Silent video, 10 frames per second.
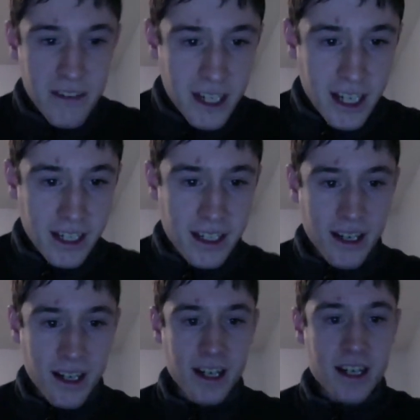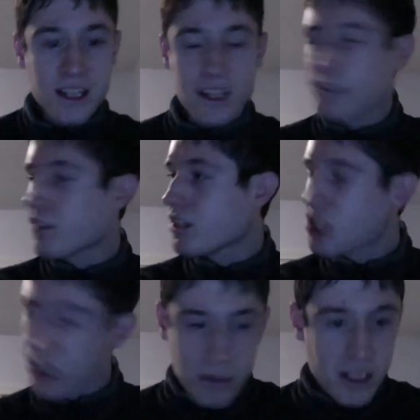a 9, and I'm going to stick
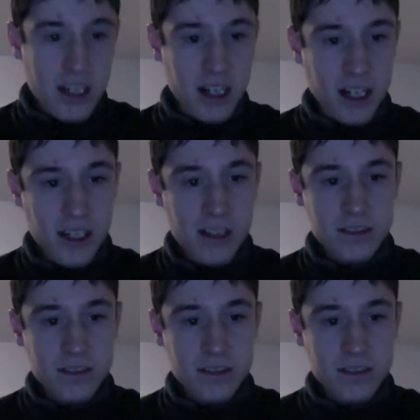with the 9.